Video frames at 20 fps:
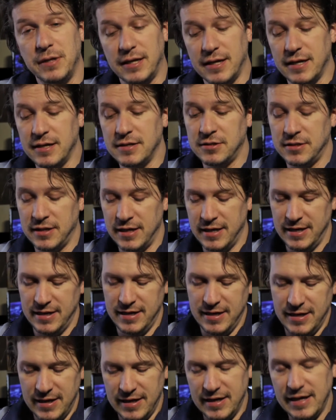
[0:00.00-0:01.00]
because
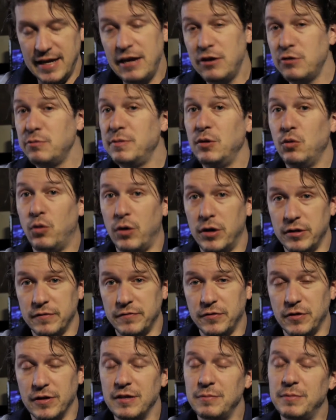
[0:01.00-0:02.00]
it would be wonderful.